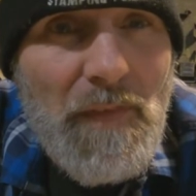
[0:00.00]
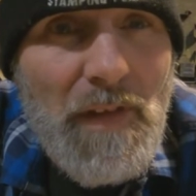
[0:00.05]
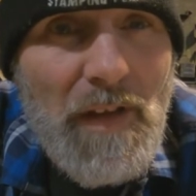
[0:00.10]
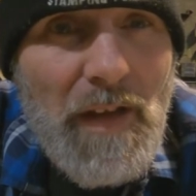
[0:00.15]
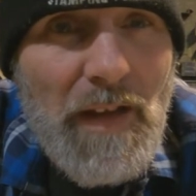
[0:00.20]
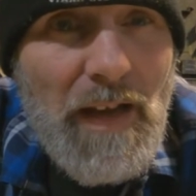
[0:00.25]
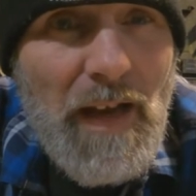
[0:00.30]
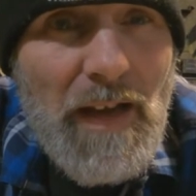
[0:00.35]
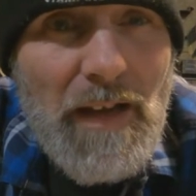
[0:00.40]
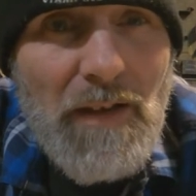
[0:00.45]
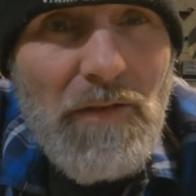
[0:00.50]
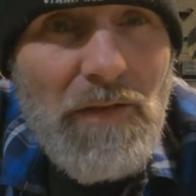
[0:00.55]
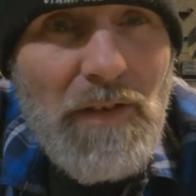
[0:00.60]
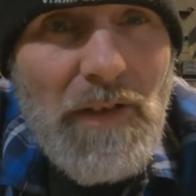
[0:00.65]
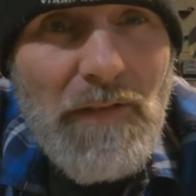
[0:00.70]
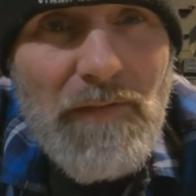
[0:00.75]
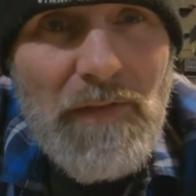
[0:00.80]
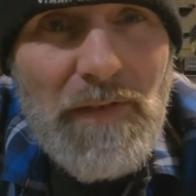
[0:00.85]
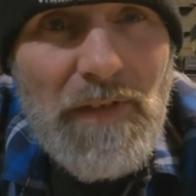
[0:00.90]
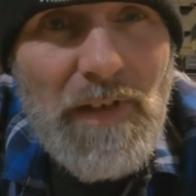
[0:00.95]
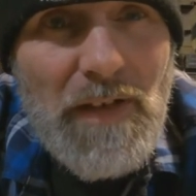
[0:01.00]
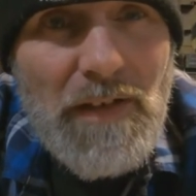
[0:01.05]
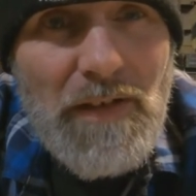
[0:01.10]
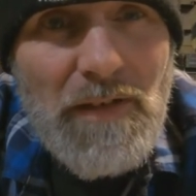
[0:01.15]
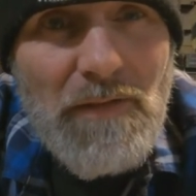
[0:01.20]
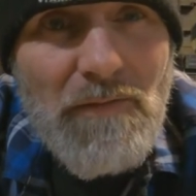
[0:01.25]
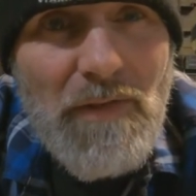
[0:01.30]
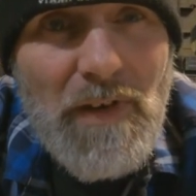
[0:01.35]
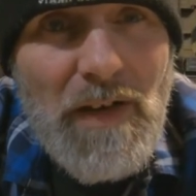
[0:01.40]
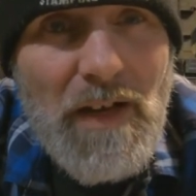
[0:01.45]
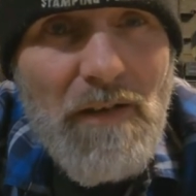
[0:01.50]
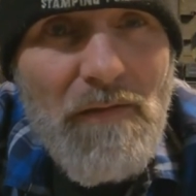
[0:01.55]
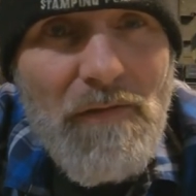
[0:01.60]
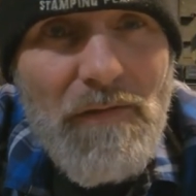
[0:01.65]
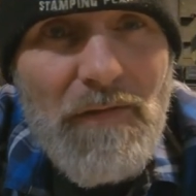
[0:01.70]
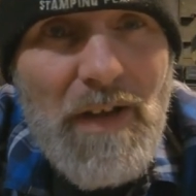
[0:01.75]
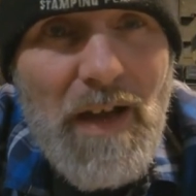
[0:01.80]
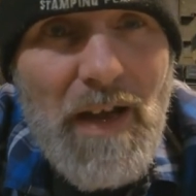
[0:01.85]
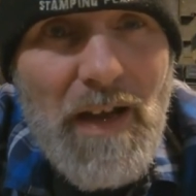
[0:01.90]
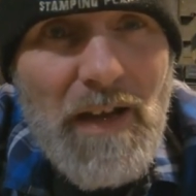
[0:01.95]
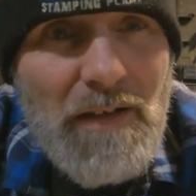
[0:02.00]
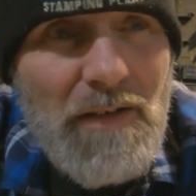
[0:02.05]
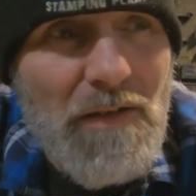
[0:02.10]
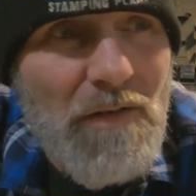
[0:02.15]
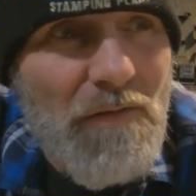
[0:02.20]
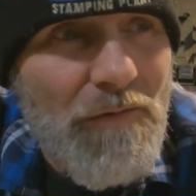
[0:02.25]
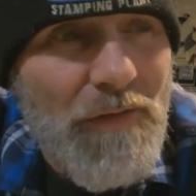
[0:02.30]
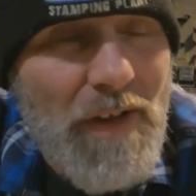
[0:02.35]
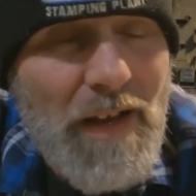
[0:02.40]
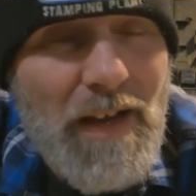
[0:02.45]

Like I couldn't even tell you when I was diagnosed.